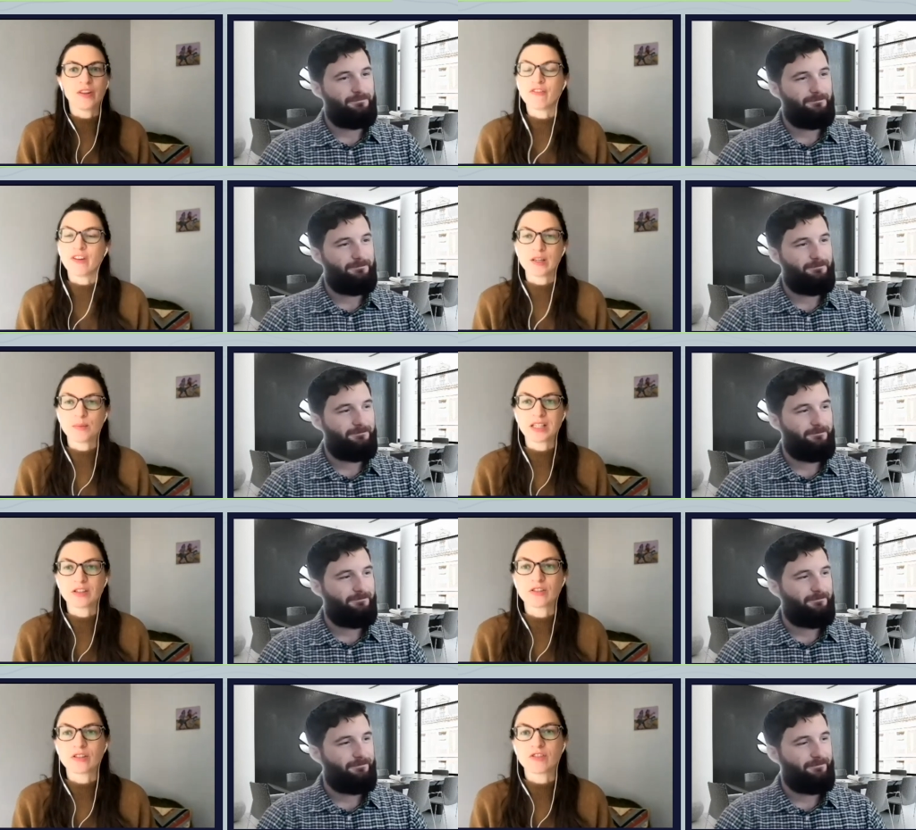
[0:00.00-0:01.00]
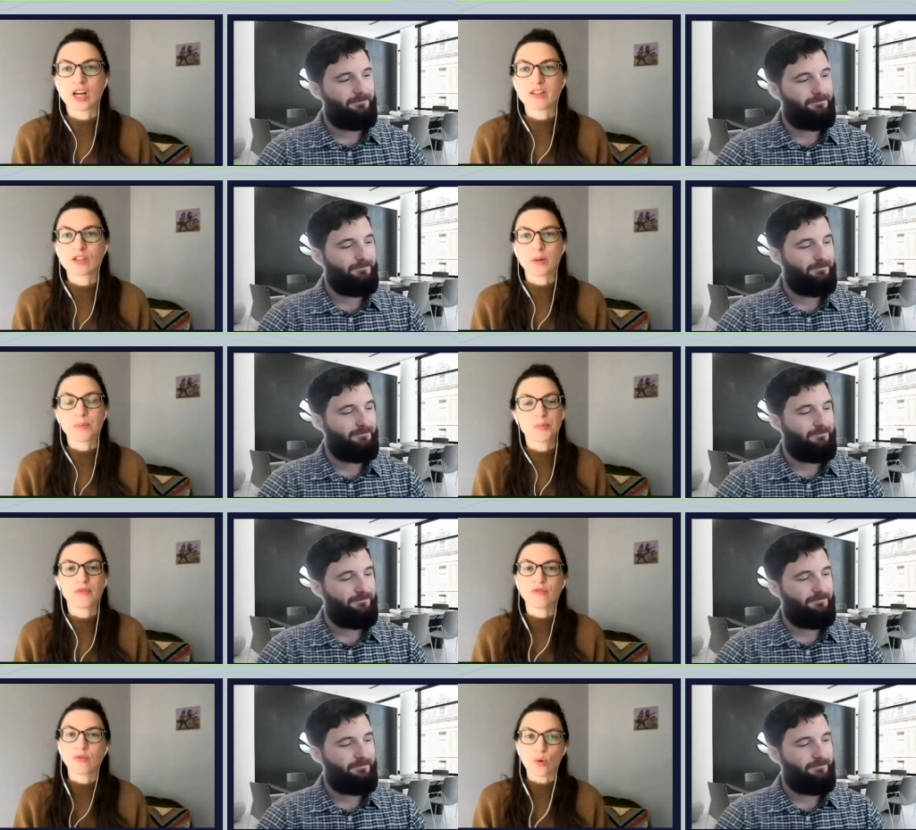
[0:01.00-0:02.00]
Speaker 1: the fundamentals of JavaScript
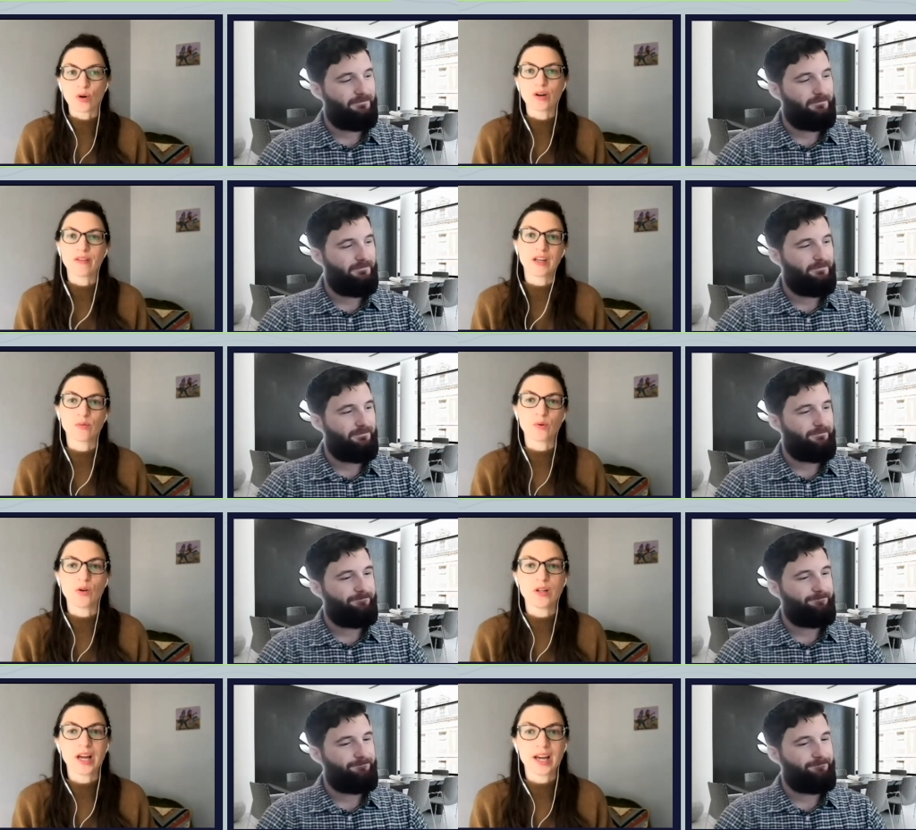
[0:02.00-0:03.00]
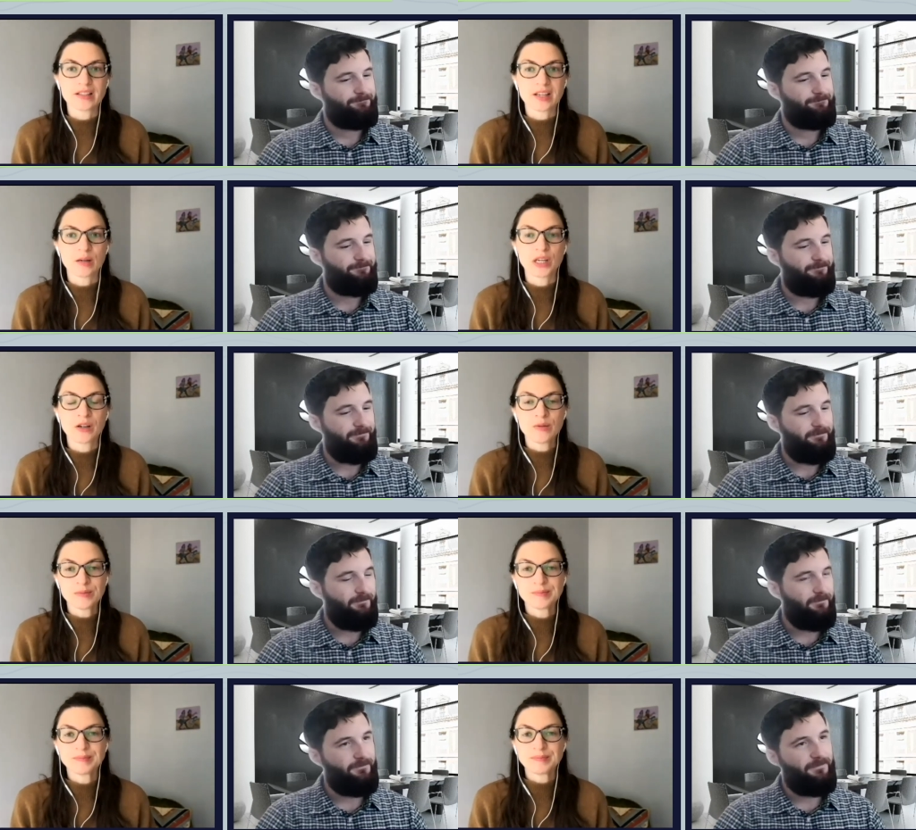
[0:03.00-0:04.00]
before they enroll at Sabio?
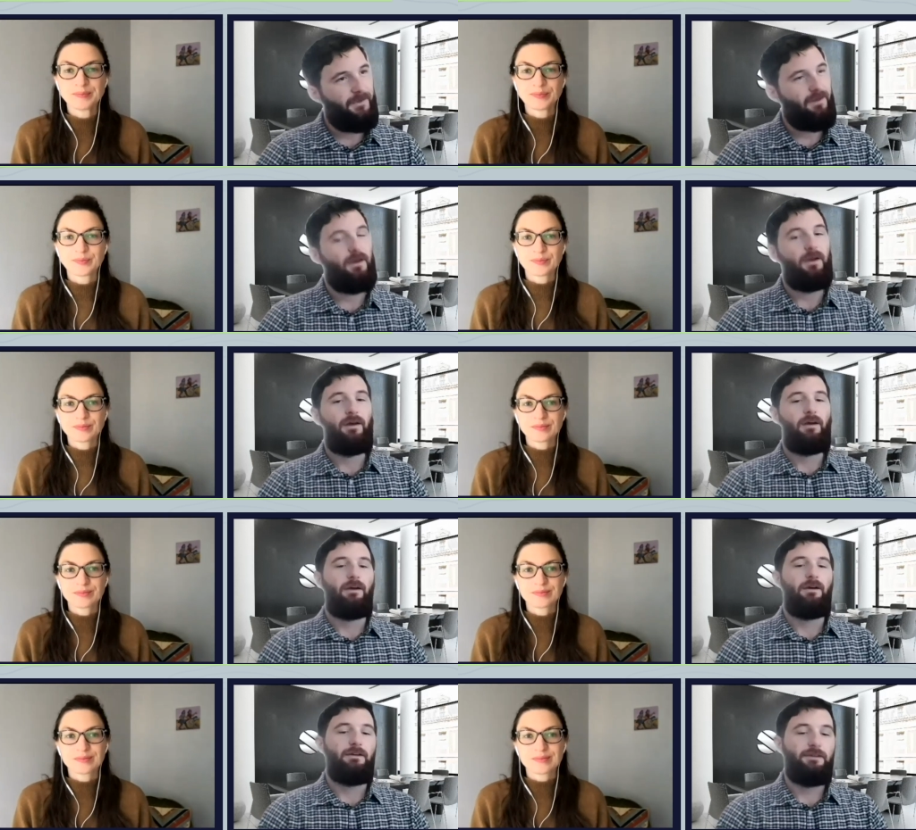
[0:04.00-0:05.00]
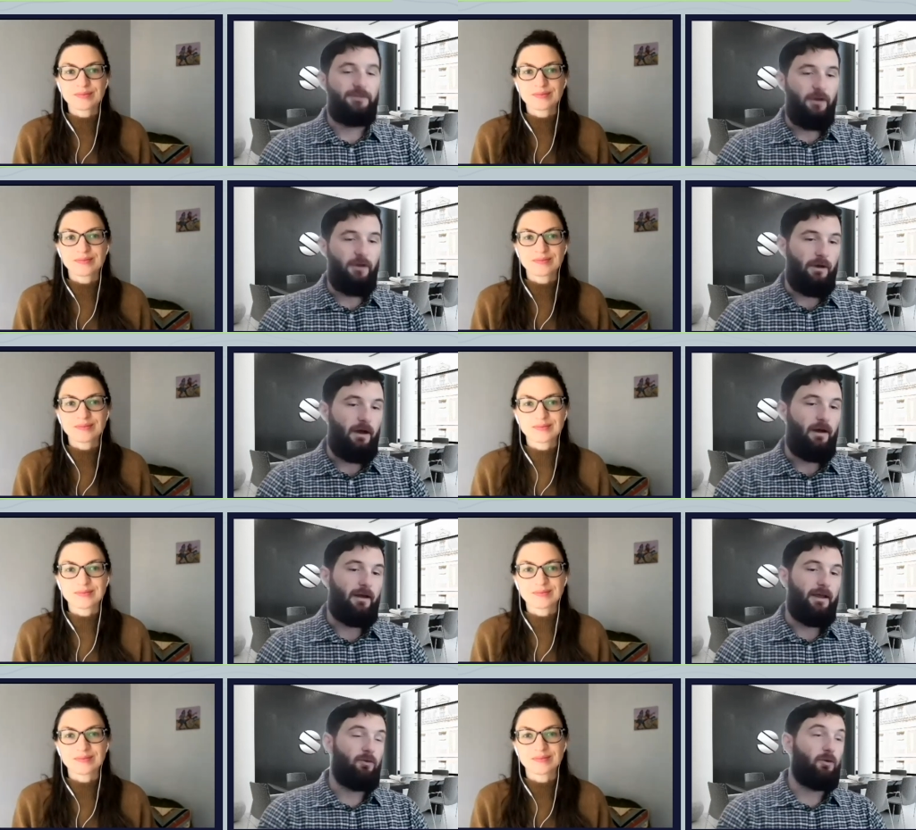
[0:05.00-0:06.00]
Speaker 2: So
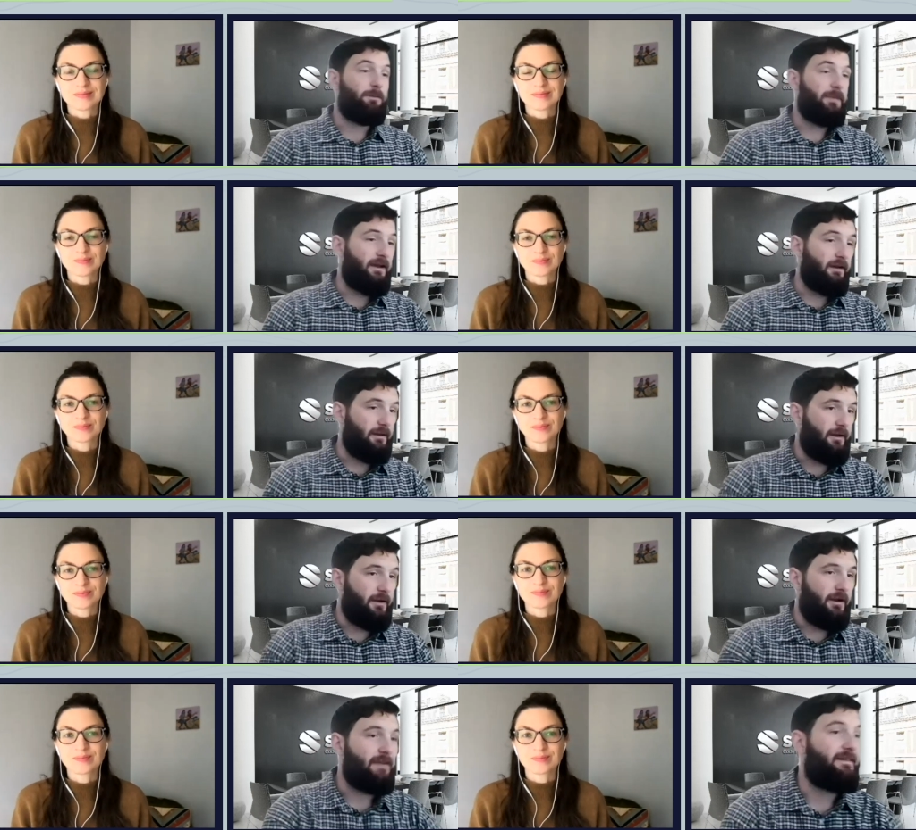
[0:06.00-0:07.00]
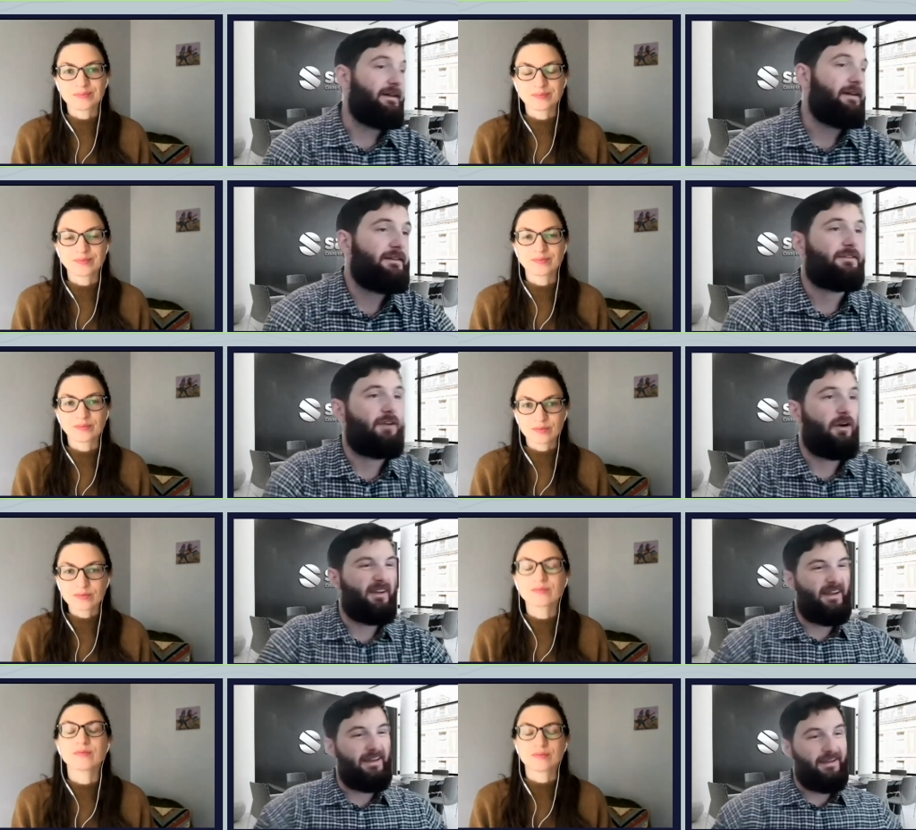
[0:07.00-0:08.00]
uh, it would be a, a, good idea to
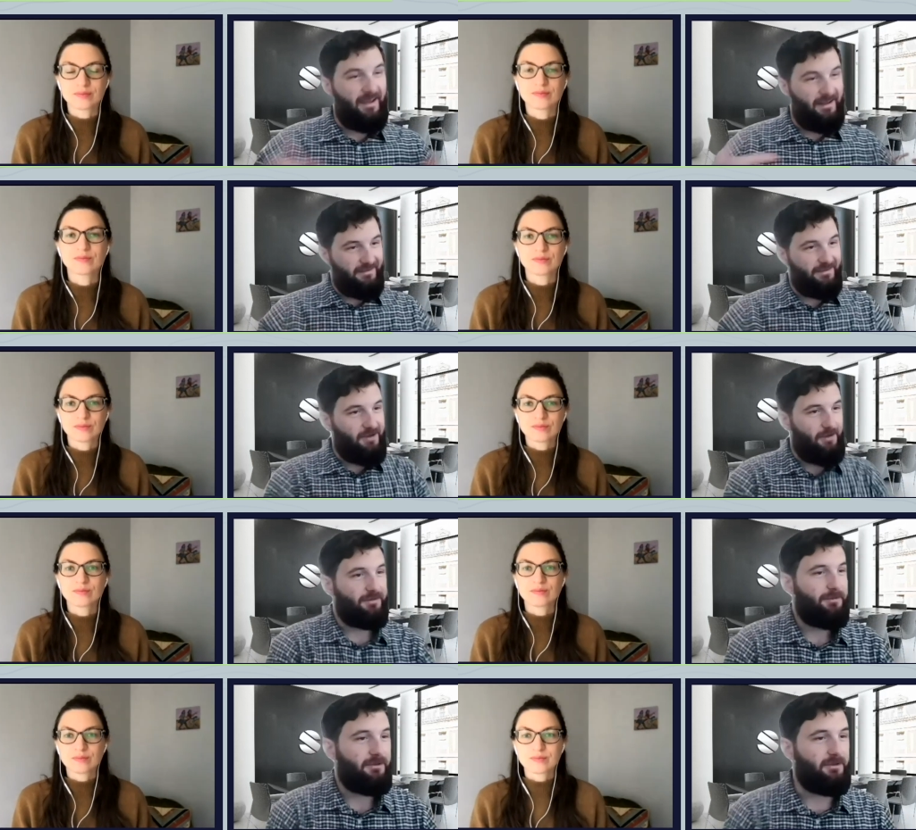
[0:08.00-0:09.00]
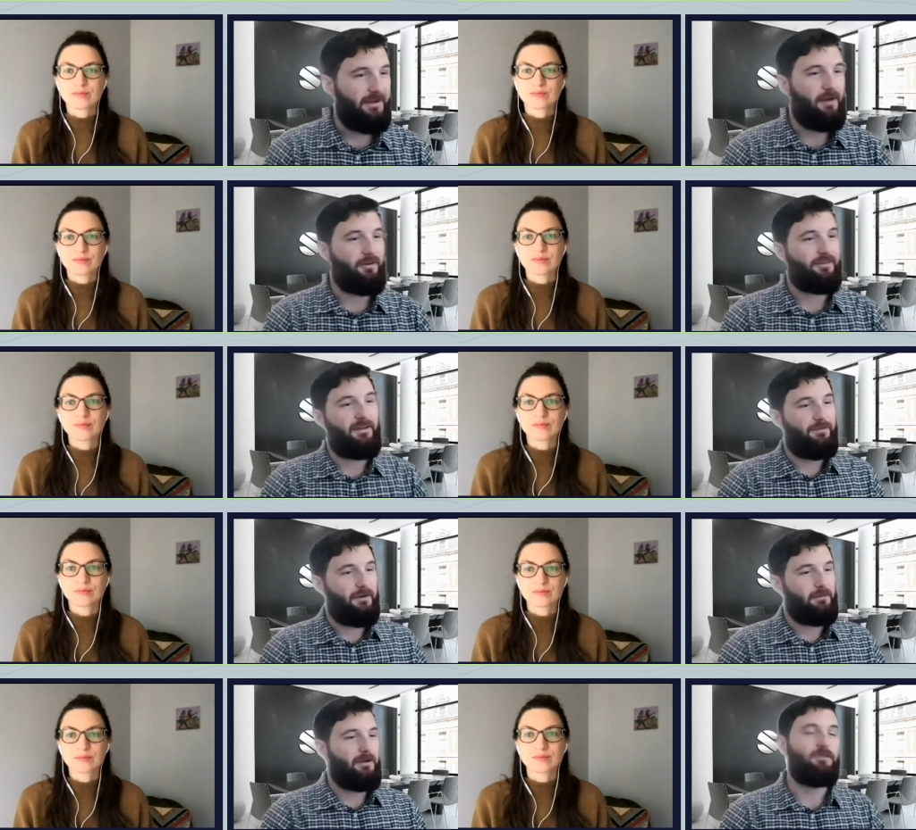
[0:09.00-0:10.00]
start getting into JavaScript a little bit, understand the
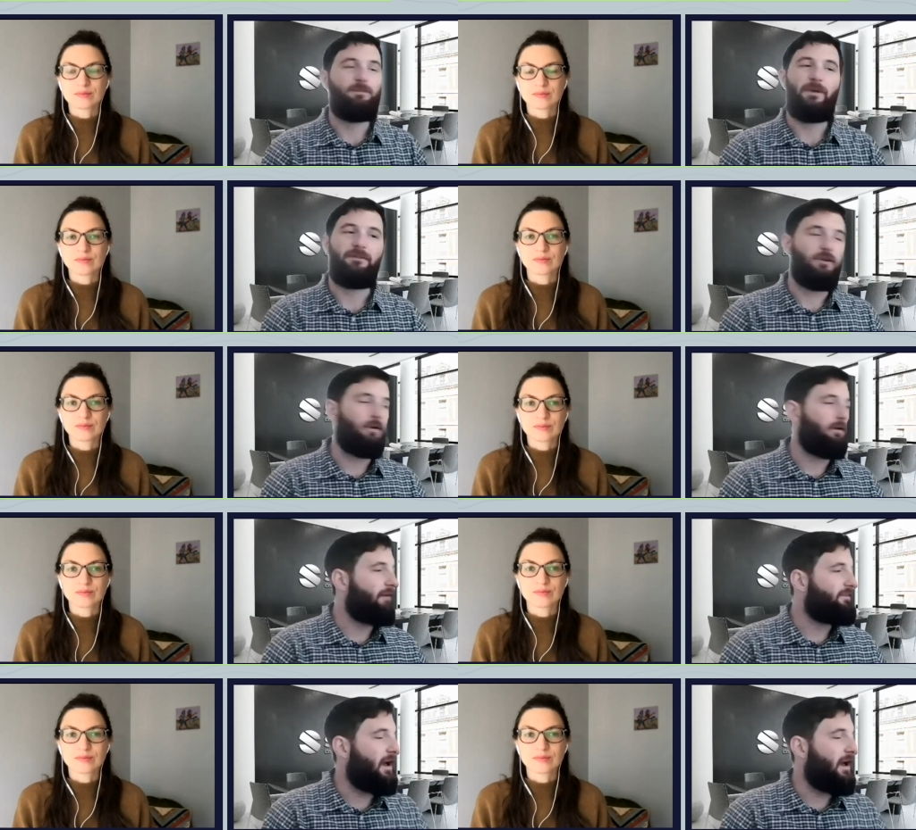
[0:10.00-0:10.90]
fundamentals. But if you don't have